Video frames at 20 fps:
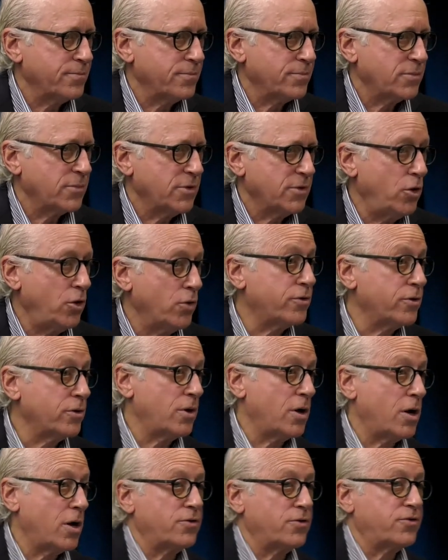There
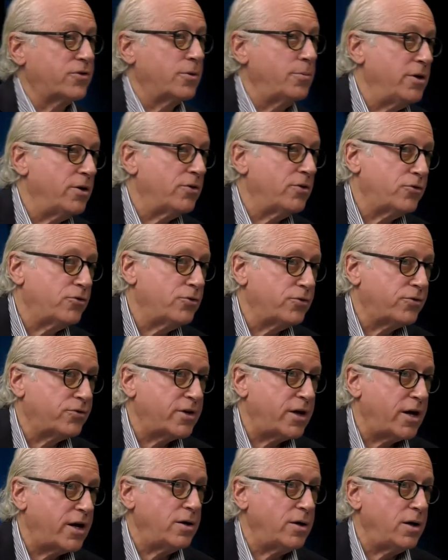are some issues
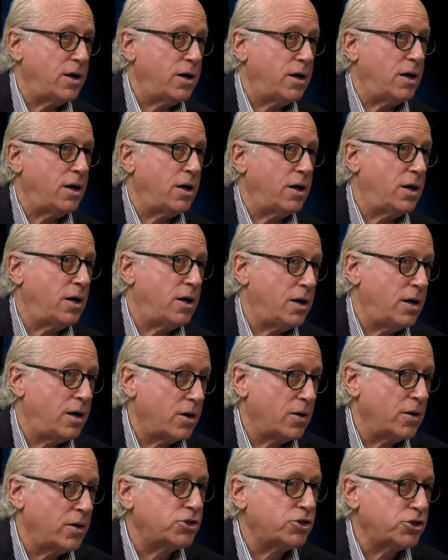that
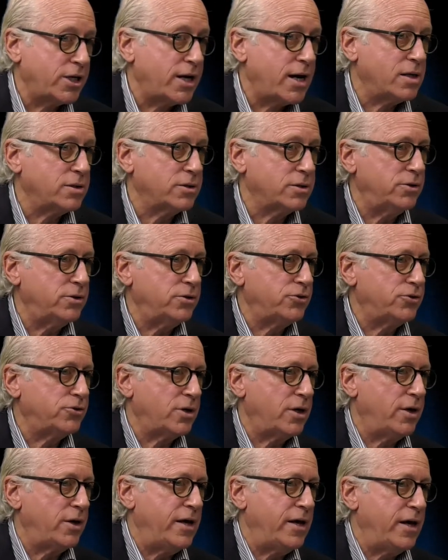are a challenge
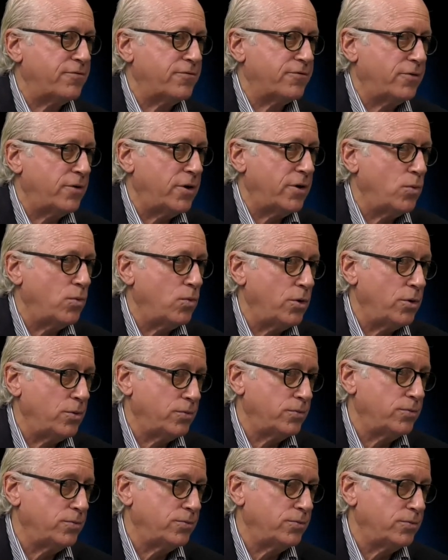on that front.
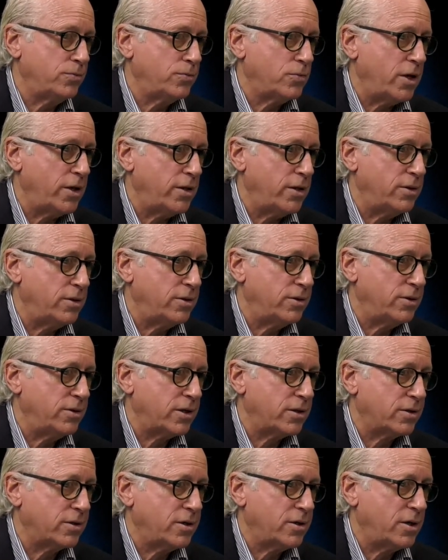One
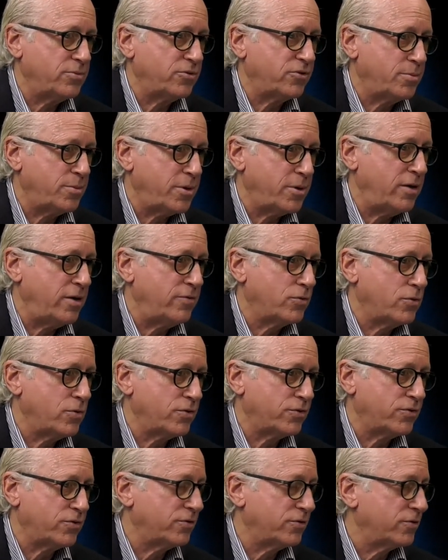that comes to mind, of
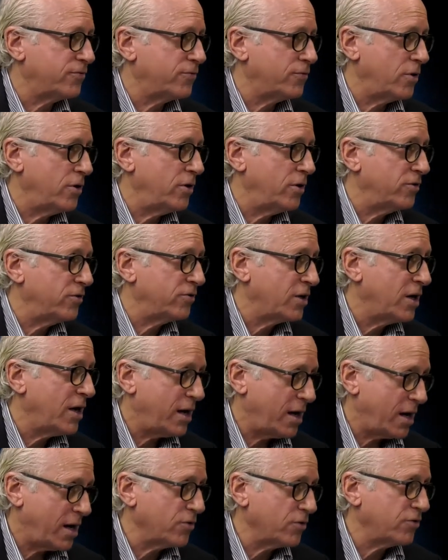course, is
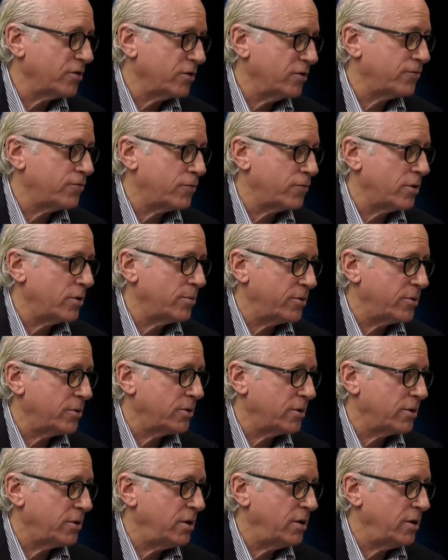housing
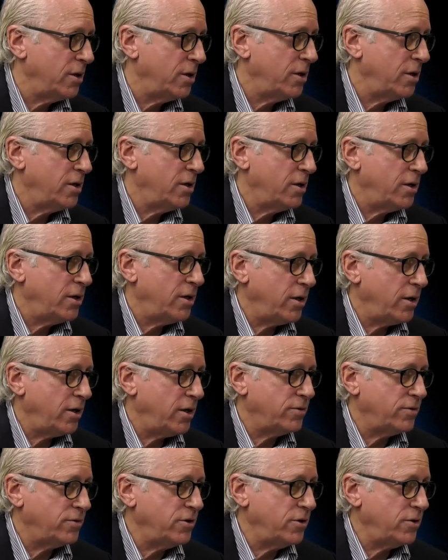affordability.
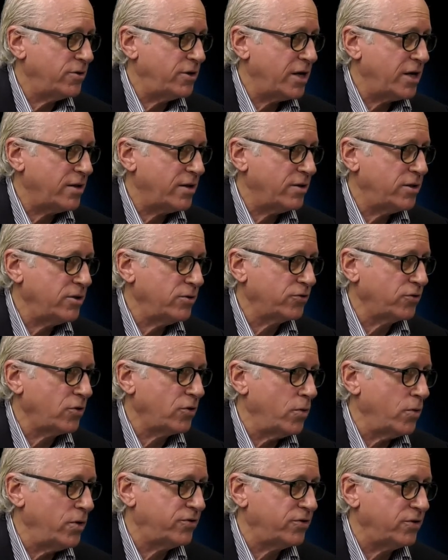And, that there's
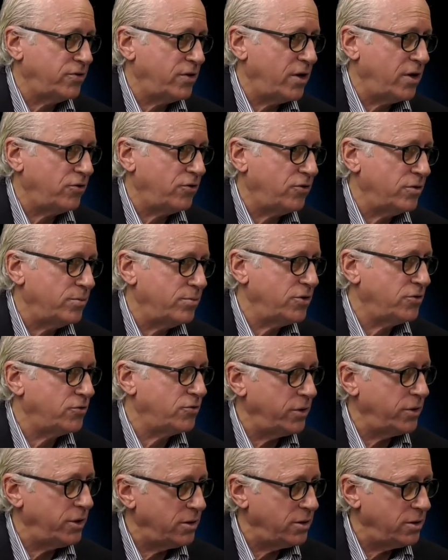always a tension
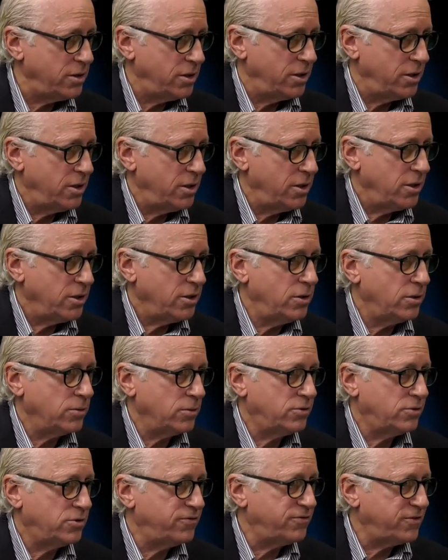between,
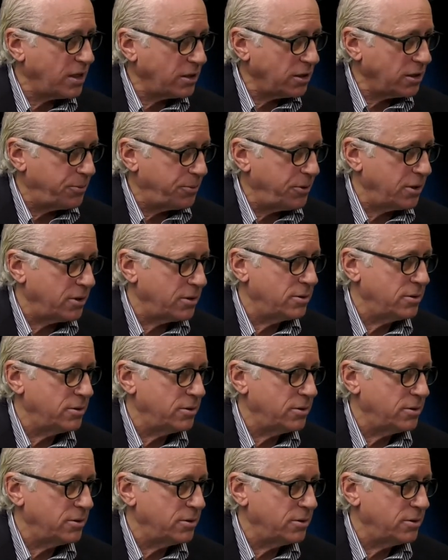developing,